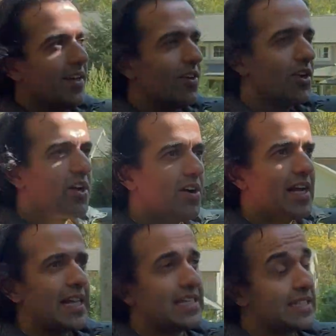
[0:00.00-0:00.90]
on a car
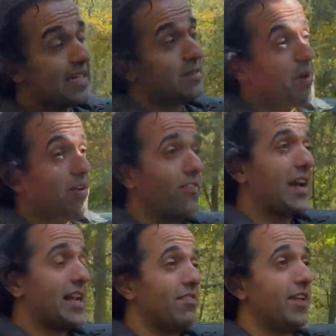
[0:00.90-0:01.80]
like this. As a matter of
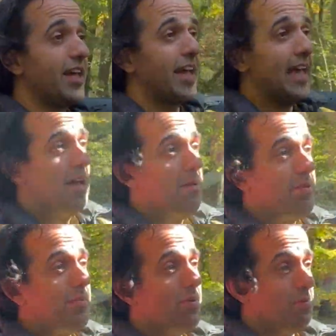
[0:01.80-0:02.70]
fact, I feel like
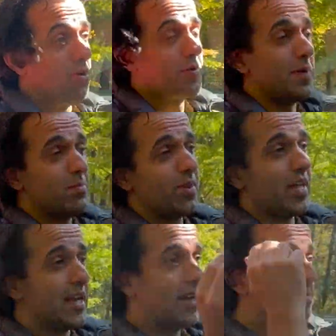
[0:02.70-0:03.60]
most people
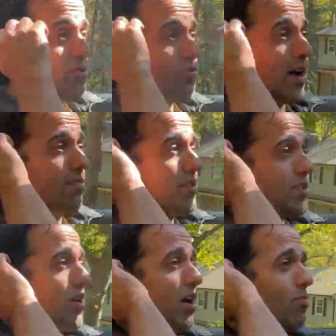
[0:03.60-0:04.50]
that drive this
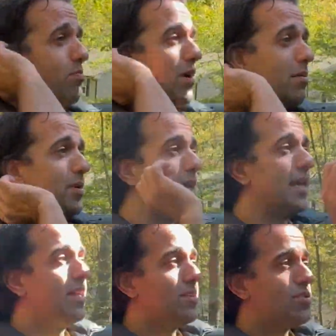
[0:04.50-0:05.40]
car will probably
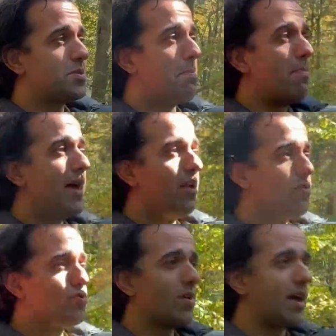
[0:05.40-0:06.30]
just mellow
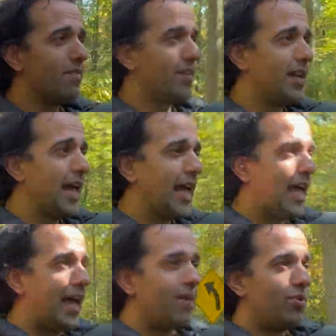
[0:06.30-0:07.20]
drive it.
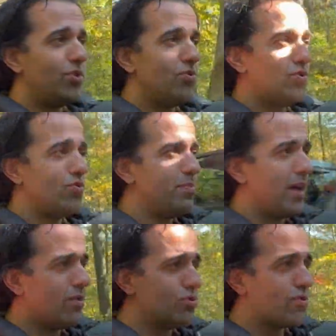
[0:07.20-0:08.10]
And when you do
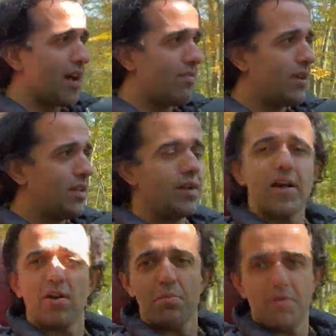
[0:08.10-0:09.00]
mellow drive it, you're not
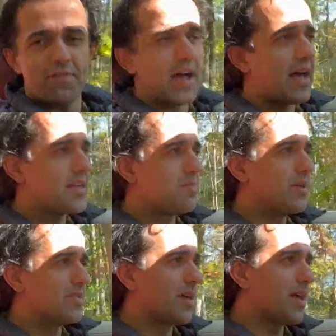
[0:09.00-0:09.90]
going to be fast
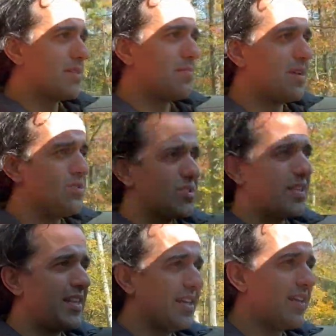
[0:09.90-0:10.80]
because, as I
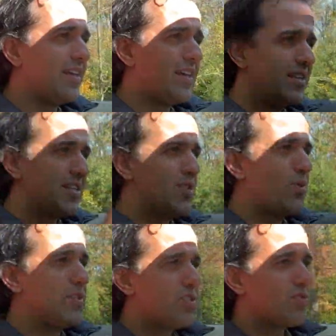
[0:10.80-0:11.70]
mentioned, the
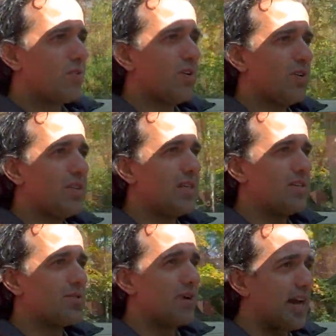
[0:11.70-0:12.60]
twin scroll in
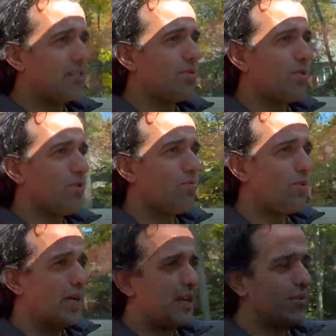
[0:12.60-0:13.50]
this one has to work
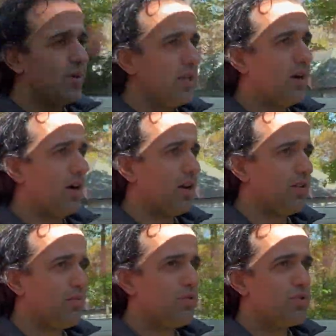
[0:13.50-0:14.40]
really, really hard
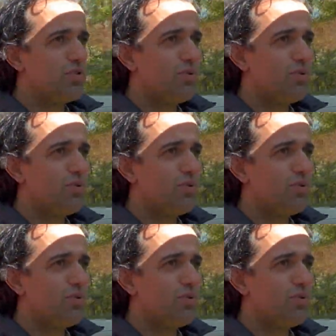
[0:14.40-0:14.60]
to push the